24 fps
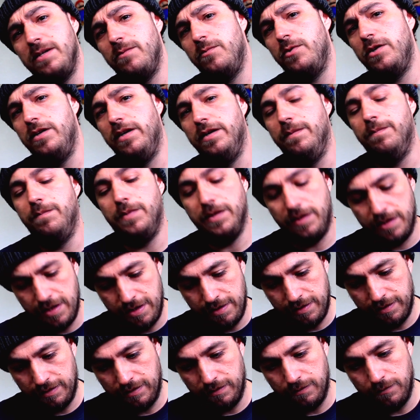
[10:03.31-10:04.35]
he would, but
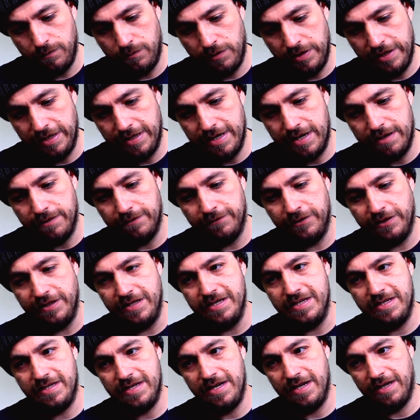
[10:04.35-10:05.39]
then when he got
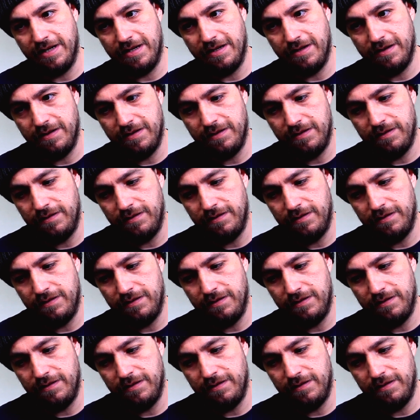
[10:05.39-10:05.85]
really sick